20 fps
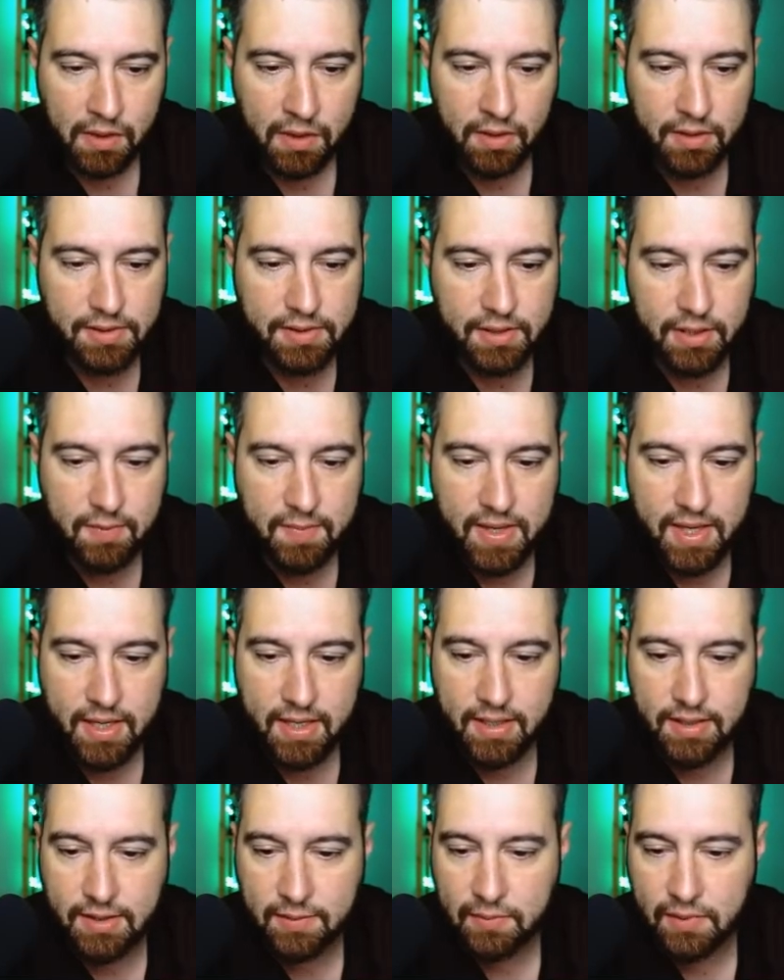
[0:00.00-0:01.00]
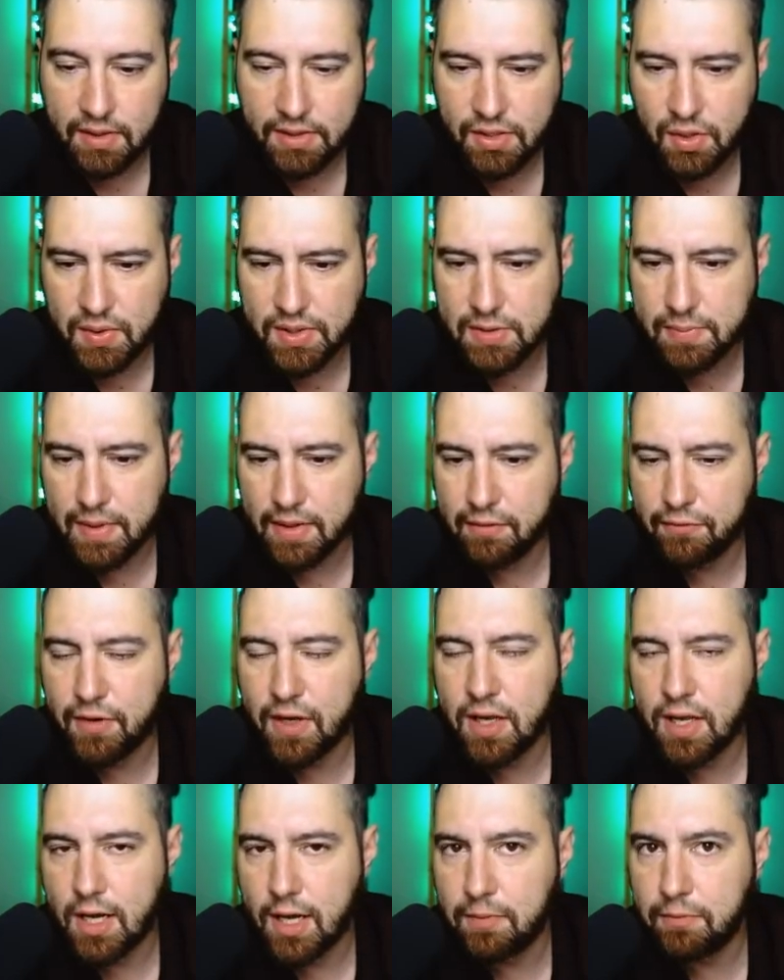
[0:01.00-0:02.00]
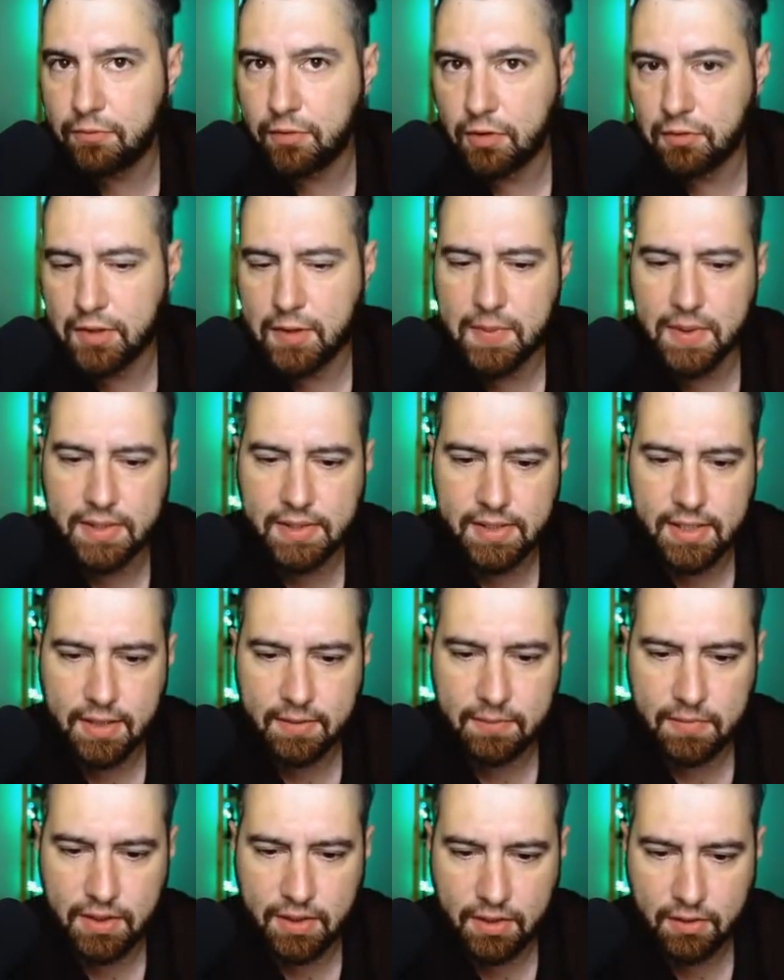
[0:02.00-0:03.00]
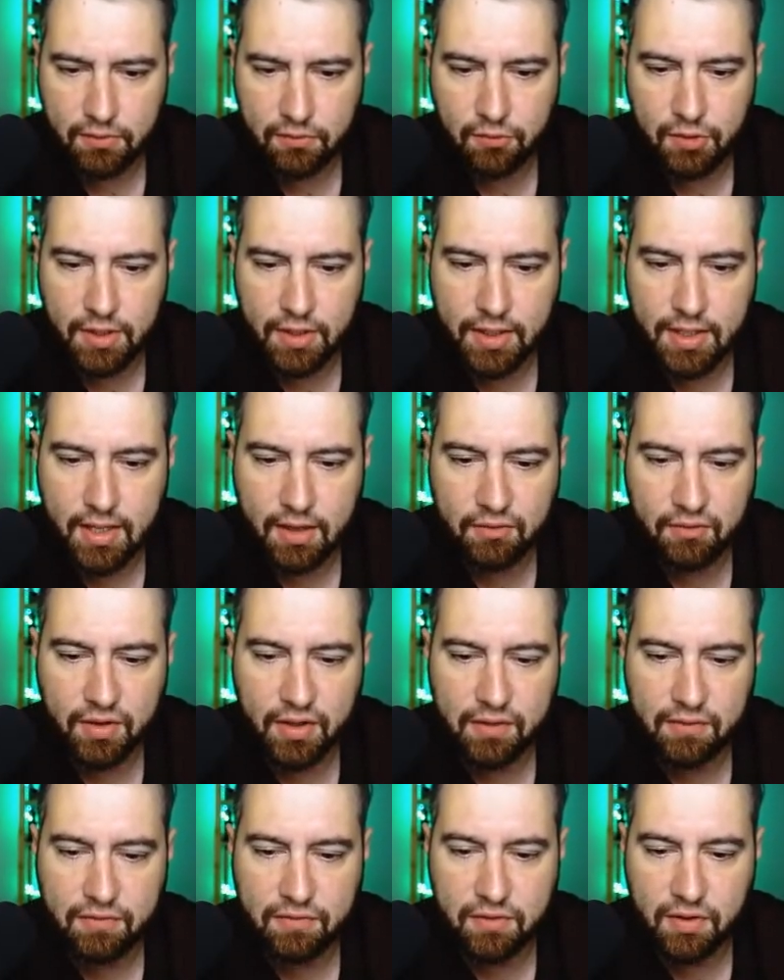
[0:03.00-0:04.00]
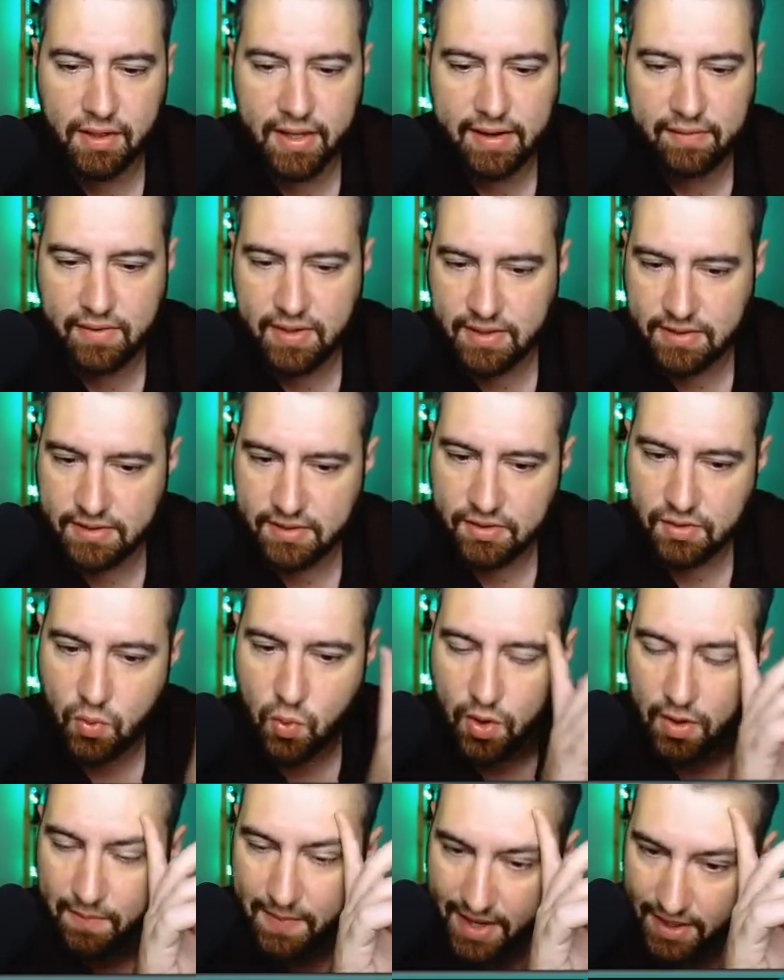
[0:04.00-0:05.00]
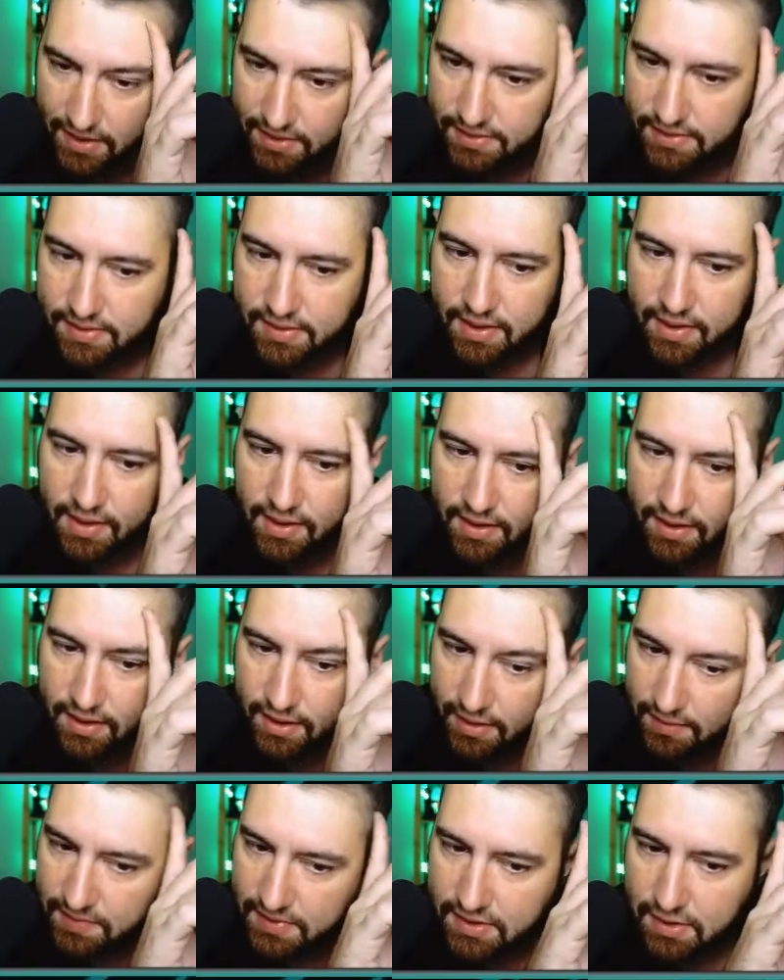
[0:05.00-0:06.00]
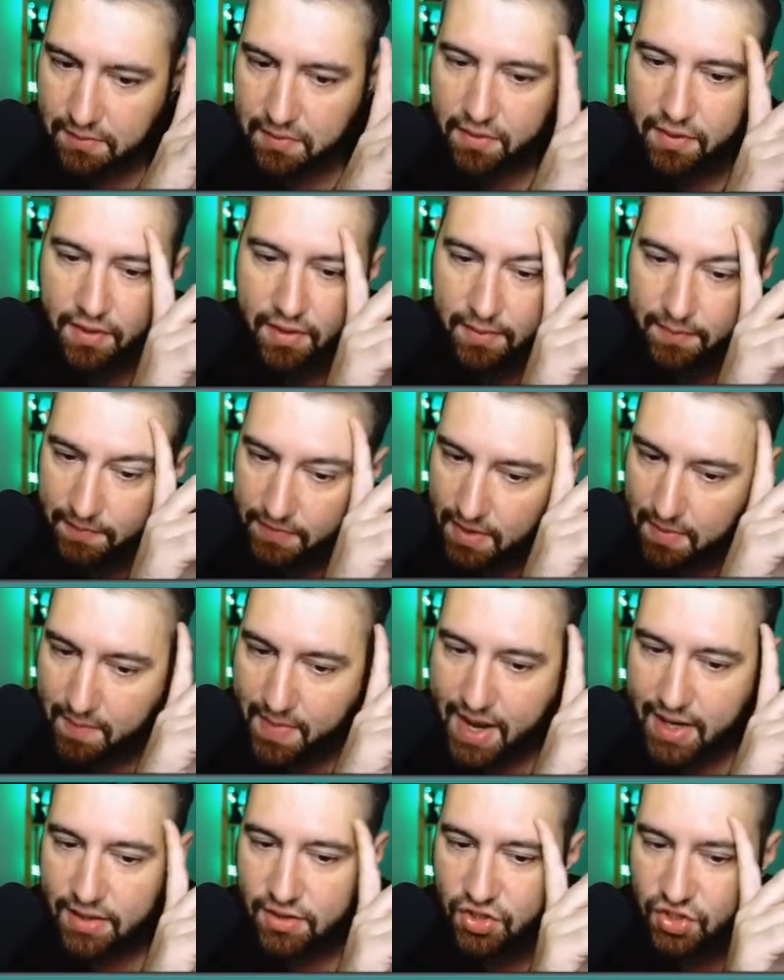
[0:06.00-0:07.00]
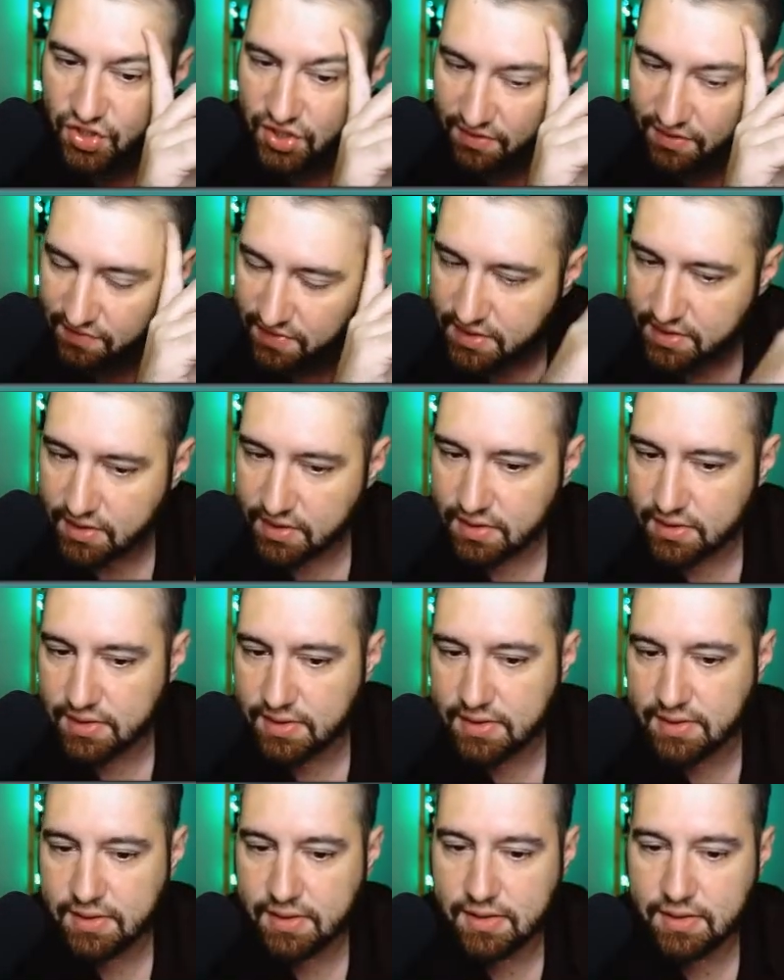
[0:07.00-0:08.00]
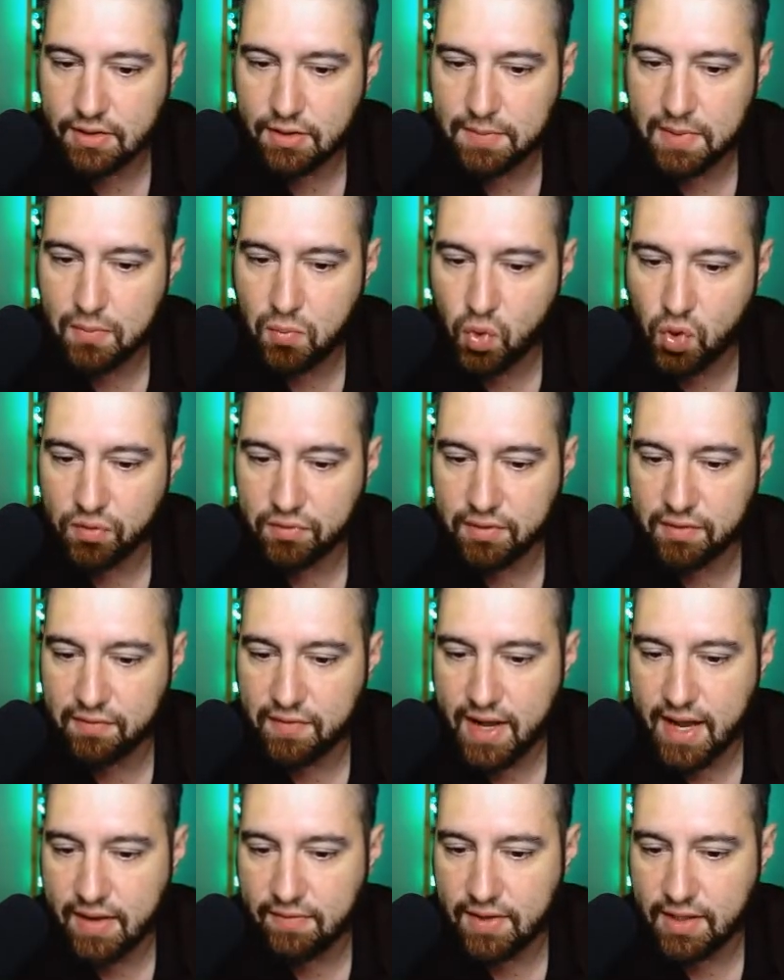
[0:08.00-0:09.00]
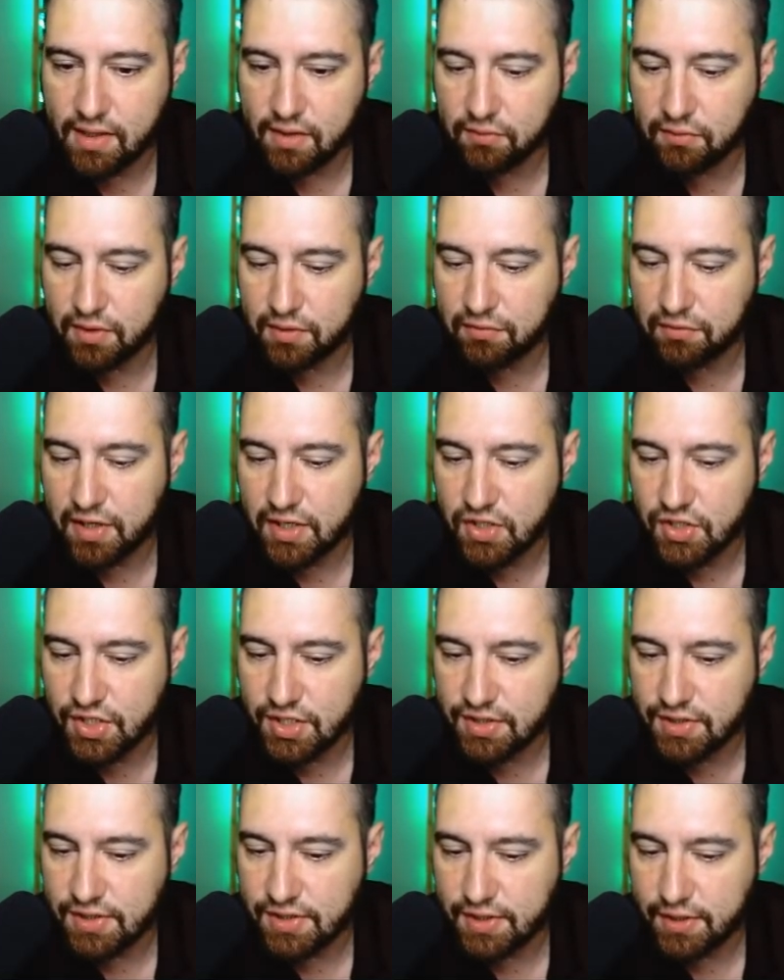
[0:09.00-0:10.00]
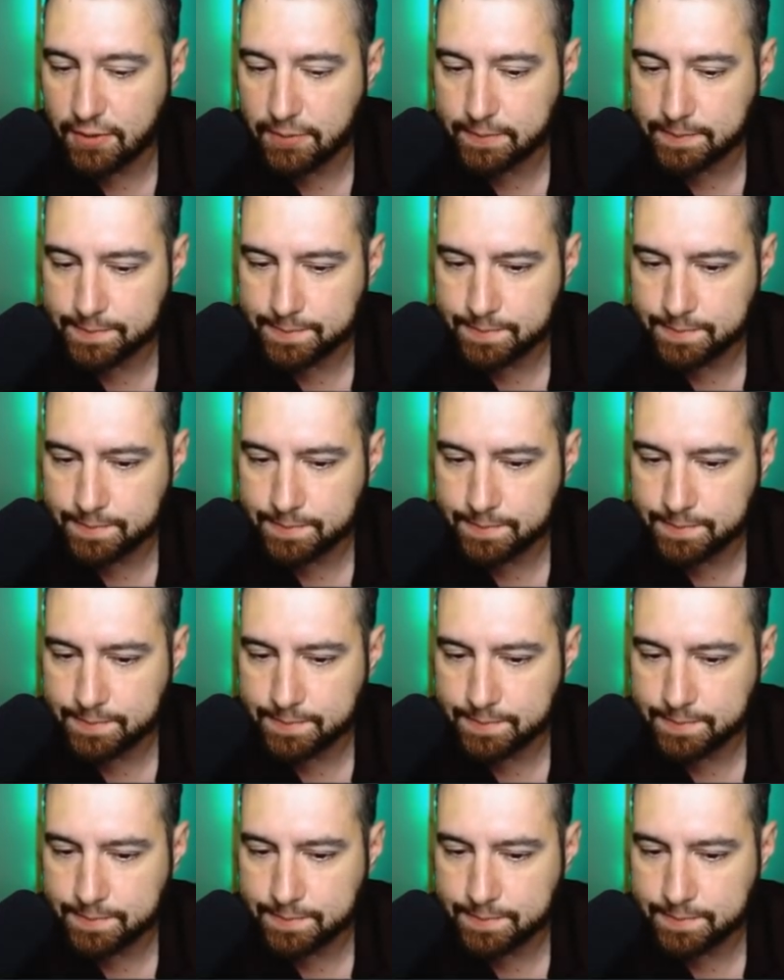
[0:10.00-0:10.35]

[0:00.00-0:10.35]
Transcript: it's going to be... it's always been a fun cup for a Remix Cup. You know, when you get rid of a lot of these core metas, some of the meta shifts is a little bit more reviving and refreshing. So,